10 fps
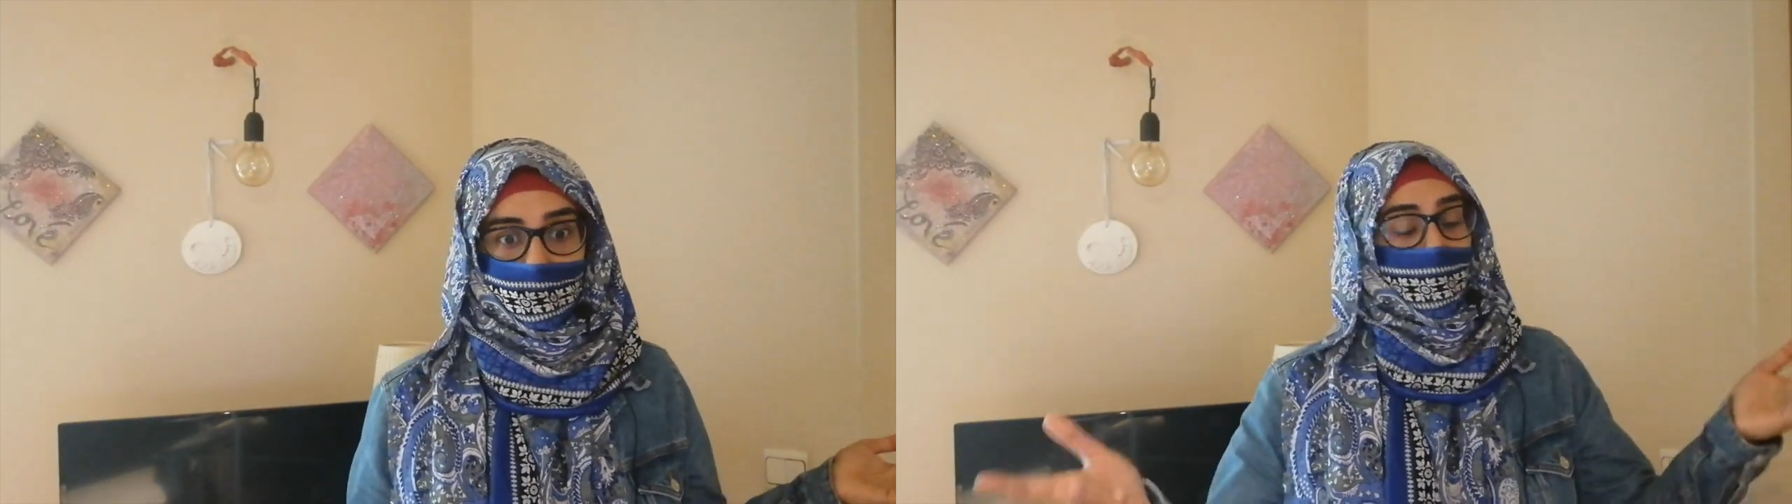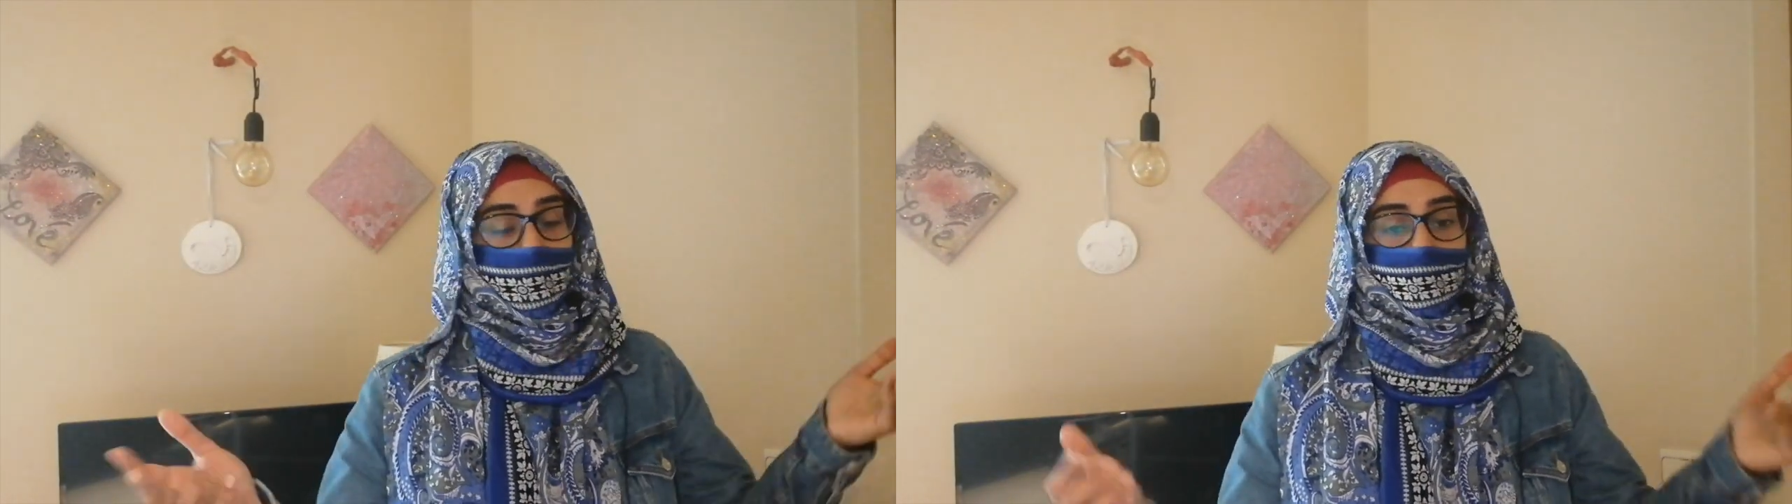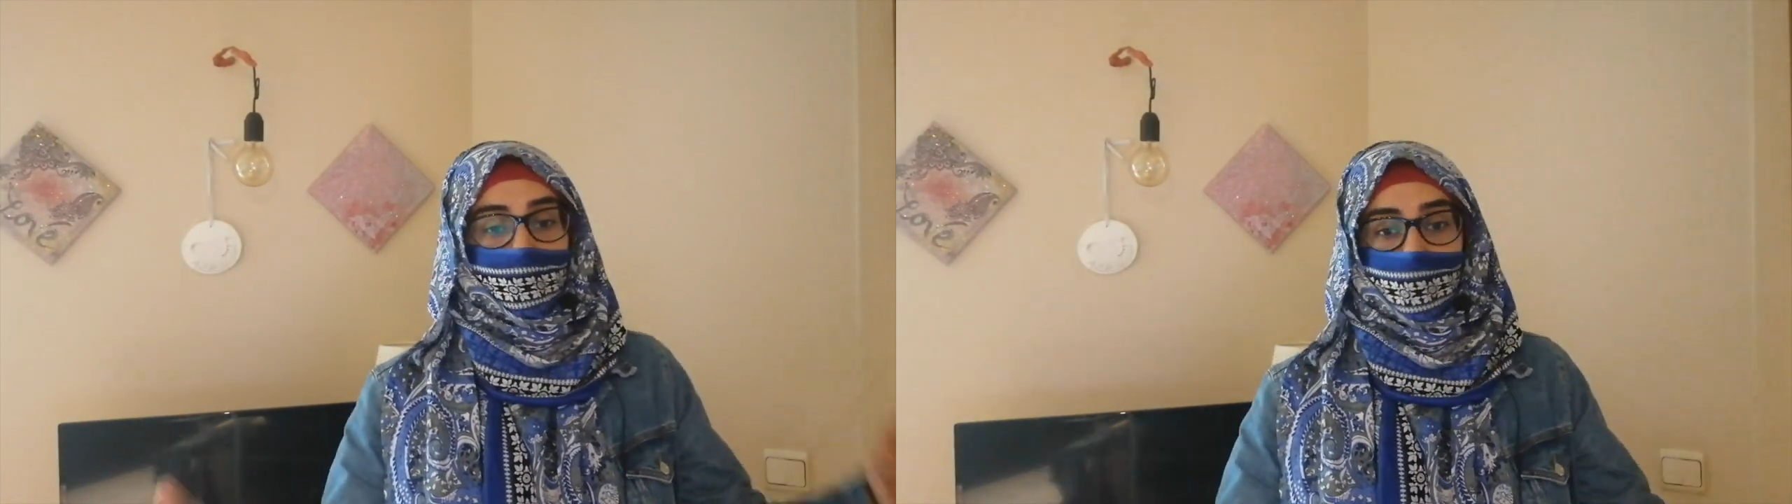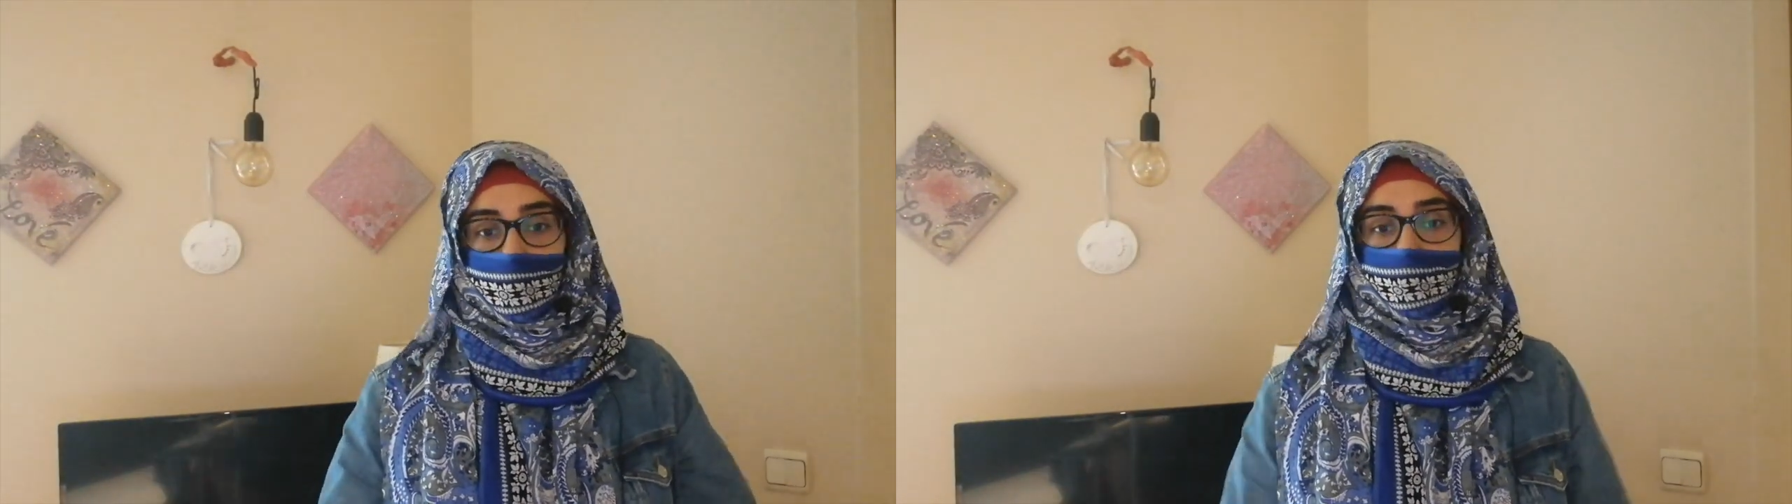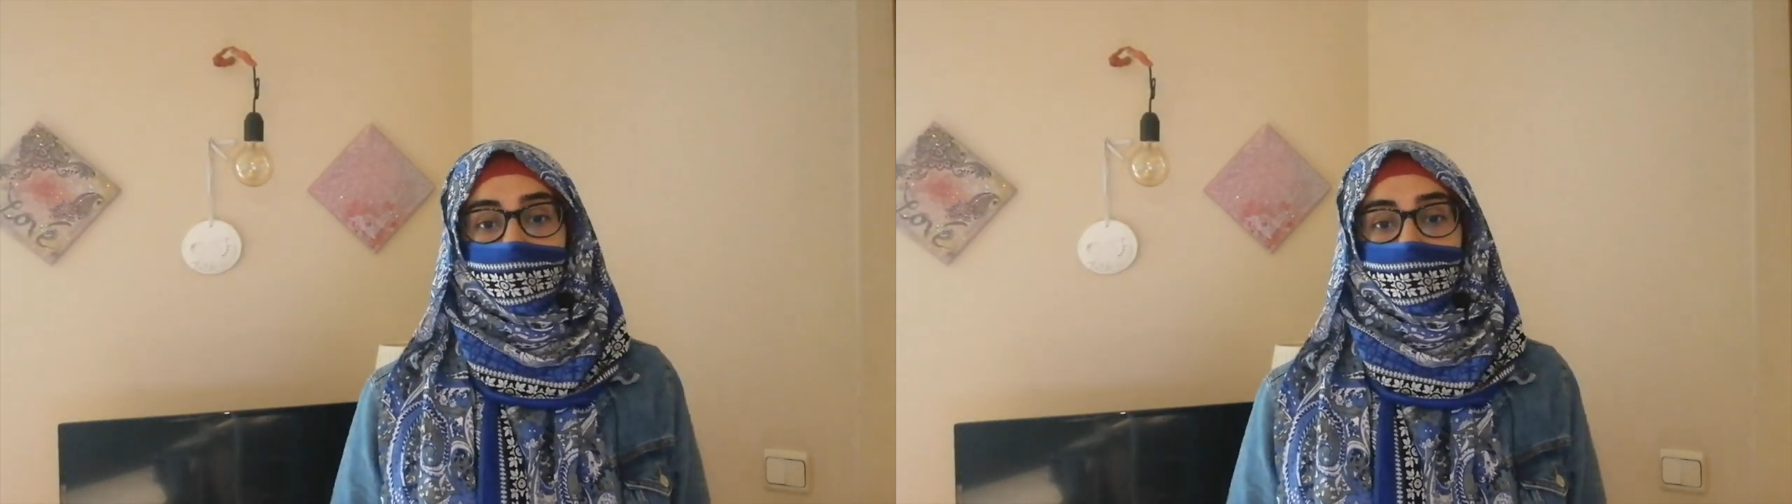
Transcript: When your child